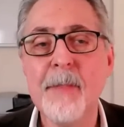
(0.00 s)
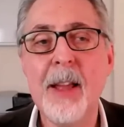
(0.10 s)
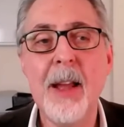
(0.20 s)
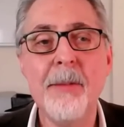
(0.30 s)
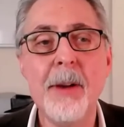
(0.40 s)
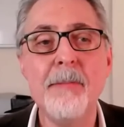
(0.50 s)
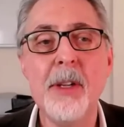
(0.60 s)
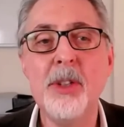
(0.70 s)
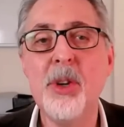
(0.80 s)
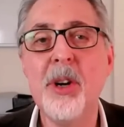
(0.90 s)
anyway,
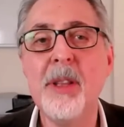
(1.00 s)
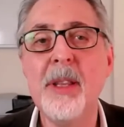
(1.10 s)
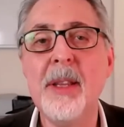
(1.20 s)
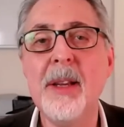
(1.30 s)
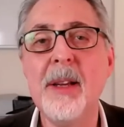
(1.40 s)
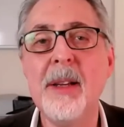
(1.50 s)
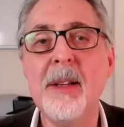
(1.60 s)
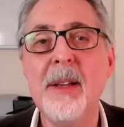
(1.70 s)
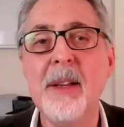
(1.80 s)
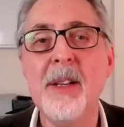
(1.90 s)
enjoy
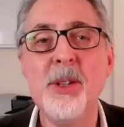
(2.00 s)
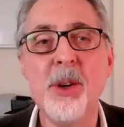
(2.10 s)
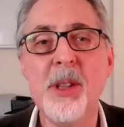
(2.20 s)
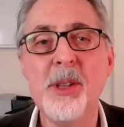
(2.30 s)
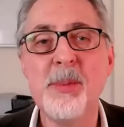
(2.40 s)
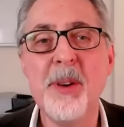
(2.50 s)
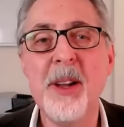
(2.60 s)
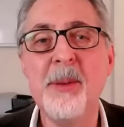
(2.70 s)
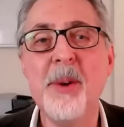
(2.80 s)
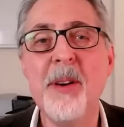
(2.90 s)
the
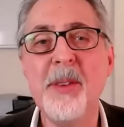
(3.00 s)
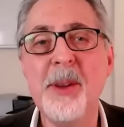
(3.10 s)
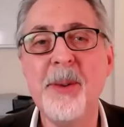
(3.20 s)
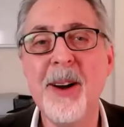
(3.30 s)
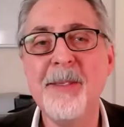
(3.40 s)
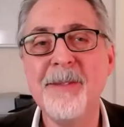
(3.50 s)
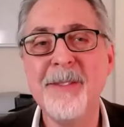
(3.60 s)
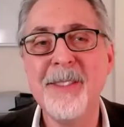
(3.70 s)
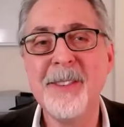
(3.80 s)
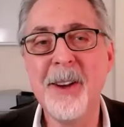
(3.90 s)
spring wherever you are.
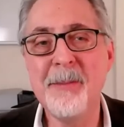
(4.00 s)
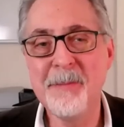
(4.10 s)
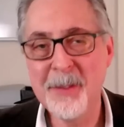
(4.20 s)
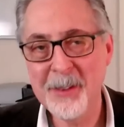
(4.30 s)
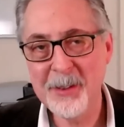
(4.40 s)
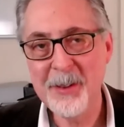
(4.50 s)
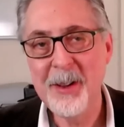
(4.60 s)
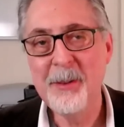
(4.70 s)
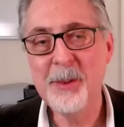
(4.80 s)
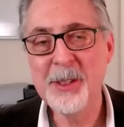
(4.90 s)
So
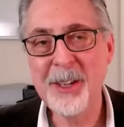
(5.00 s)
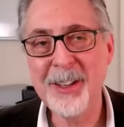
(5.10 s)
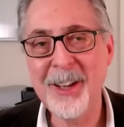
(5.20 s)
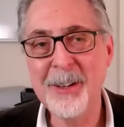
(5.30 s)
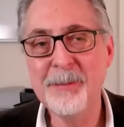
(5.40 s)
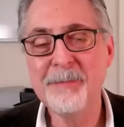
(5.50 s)
we'll see you later.